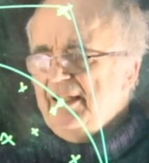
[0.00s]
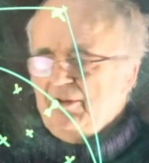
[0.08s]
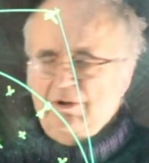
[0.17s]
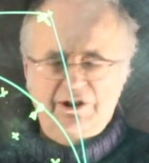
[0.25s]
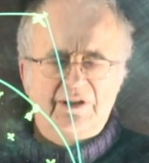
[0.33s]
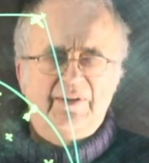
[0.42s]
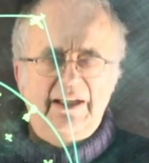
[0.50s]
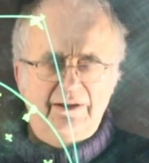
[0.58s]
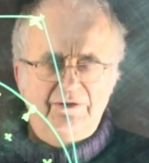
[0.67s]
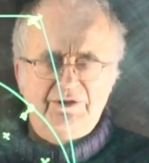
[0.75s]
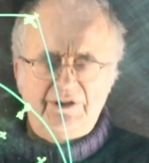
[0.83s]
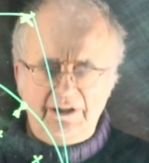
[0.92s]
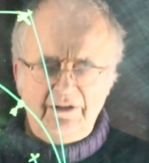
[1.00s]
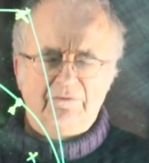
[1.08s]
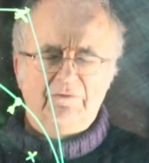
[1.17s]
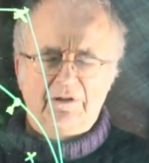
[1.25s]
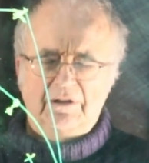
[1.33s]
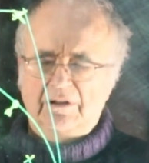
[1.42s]
a question of how you see the
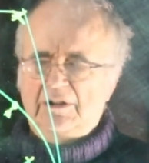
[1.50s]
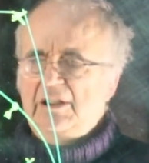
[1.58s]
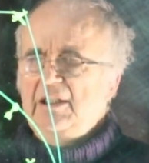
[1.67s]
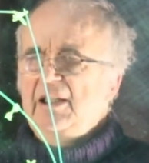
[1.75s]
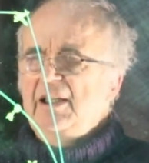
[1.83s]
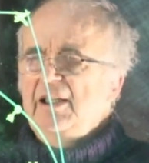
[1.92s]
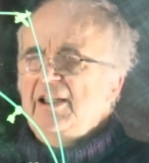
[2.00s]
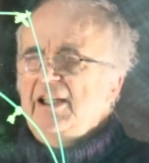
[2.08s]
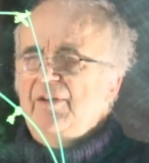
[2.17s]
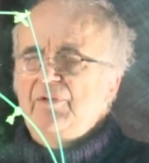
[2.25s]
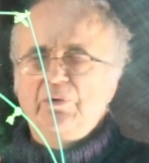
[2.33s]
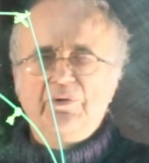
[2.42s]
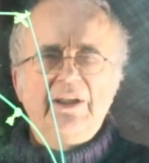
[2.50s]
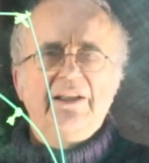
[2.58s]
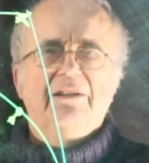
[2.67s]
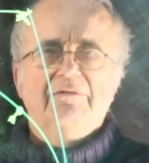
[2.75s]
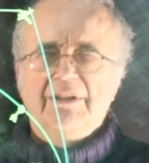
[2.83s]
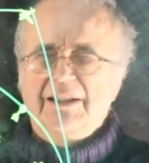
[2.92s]
world. If you think
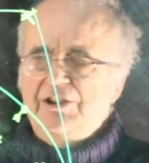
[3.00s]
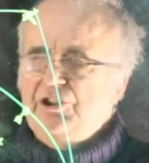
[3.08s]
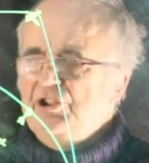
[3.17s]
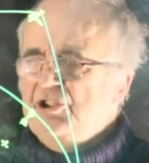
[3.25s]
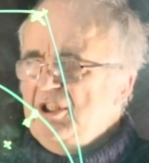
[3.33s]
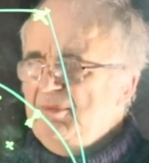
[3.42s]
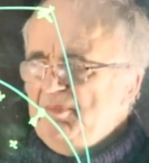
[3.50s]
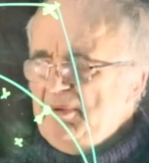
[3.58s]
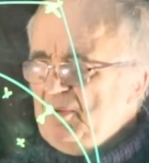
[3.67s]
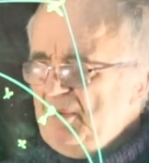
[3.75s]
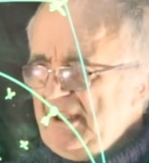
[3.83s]
the relationship between